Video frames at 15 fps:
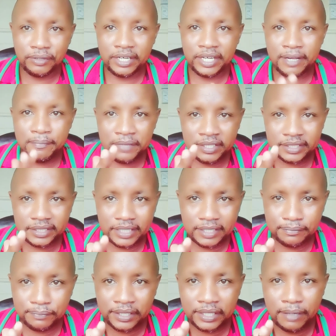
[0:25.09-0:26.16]
let me
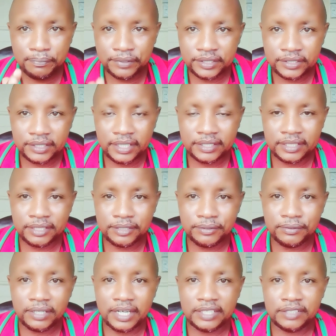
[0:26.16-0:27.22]
start by appreciating you
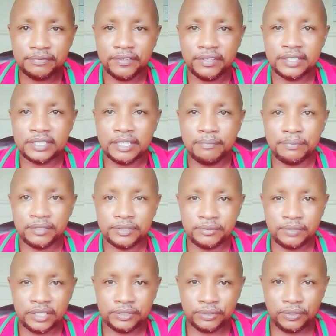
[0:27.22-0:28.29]
guys for the support you
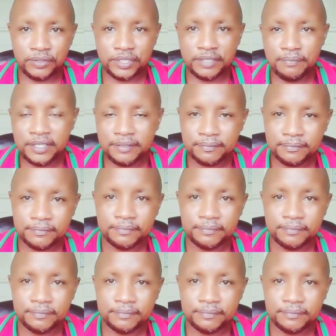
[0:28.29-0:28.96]
are showing me,